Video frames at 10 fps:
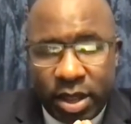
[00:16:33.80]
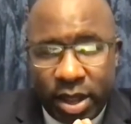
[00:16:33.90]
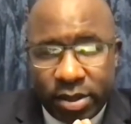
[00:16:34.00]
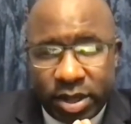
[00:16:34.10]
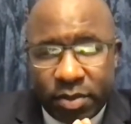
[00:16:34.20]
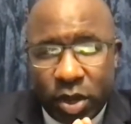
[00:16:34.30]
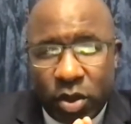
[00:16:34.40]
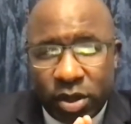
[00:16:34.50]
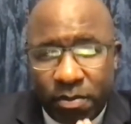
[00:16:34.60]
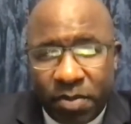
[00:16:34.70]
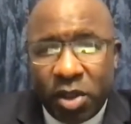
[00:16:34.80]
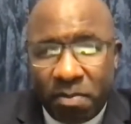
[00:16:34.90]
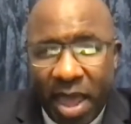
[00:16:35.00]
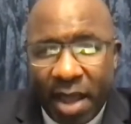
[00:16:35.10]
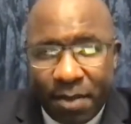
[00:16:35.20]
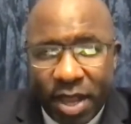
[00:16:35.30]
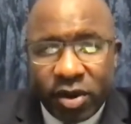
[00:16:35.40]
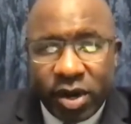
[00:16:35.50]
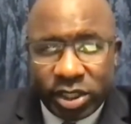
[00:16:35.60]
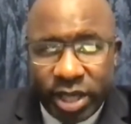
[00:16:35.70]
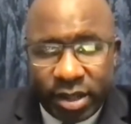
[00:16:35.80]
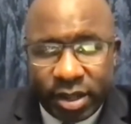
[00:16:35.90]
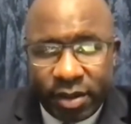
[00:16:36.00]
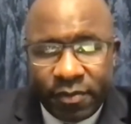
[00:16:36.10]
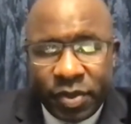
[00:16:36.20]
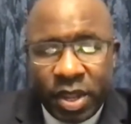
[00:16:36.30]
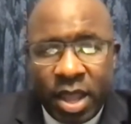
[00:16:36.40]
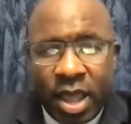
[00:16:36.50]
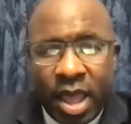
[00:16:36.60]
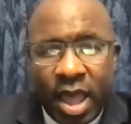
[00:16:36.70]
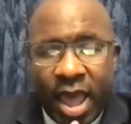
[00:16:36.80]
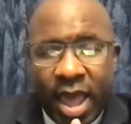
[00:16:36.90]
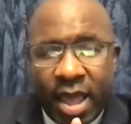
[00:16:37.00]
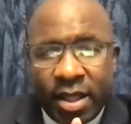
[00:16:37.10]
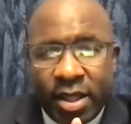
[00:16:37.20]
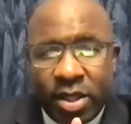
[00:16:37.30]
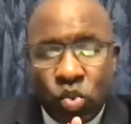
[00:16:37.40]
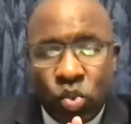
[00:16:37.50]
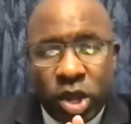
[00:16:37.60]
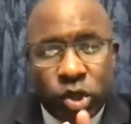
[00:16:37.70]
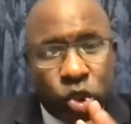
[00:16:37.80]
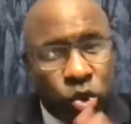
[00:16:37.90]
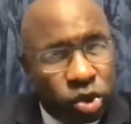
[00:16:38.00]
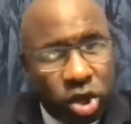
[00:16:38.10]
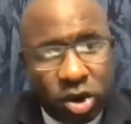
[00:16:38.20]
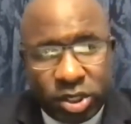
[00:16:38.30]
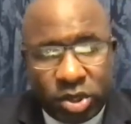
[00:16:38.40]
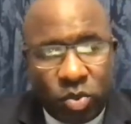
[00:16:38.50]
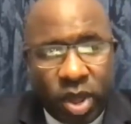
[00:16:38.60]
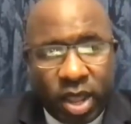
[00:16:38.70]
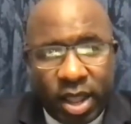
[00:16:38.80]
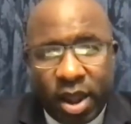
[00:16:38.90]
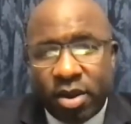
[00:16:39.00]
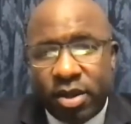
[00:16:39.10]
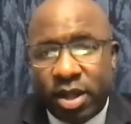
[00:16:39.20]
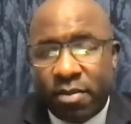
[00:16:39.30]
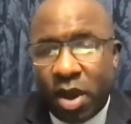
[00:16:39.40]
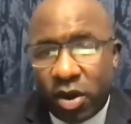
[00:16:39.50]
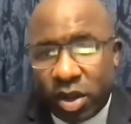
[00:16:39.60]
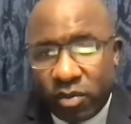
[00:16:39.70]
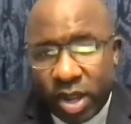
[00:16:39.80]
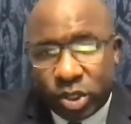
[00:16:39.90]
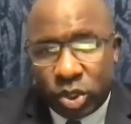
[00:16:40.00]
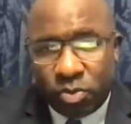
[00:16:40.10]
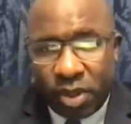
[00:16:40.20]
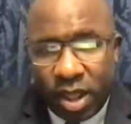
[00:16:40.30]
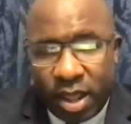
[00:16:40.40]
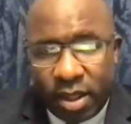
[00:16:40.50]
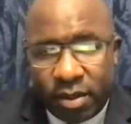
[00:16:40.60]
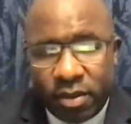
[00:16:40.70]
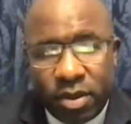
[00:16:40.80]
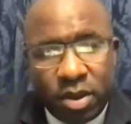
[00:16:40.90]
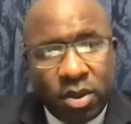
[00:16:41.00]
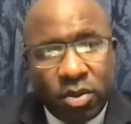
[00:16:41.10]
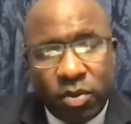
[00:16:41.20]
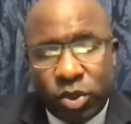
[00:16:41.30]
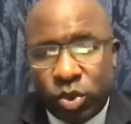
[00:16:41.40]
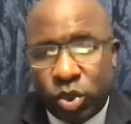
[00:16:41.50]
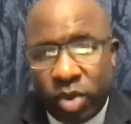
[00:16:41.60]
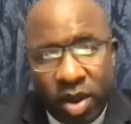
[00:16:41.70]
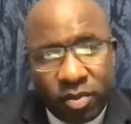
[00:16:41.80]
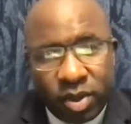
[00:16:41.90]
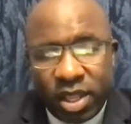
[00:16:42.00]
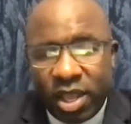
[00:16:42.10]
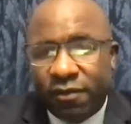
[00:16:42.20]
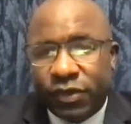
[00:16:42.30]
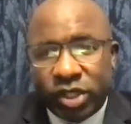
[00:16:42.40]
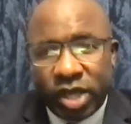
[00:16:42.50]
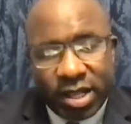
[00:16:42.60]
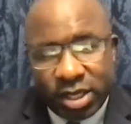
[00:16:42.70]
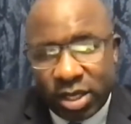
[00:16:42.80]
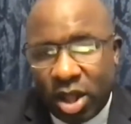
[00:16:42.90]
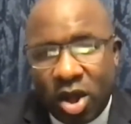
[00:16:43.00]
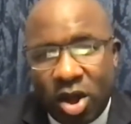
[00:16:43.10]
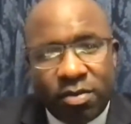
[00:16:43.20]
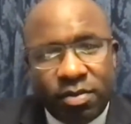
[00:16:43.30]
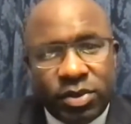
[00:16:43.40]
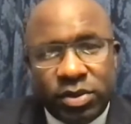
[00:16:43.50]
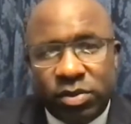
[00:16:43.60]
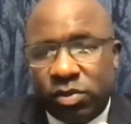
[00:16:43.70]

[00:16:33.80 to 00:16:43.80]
something called the Build Back Better agenda. And we are 2/3 of the way there. The American Rescue Plan, which was rent relief, shots in arms,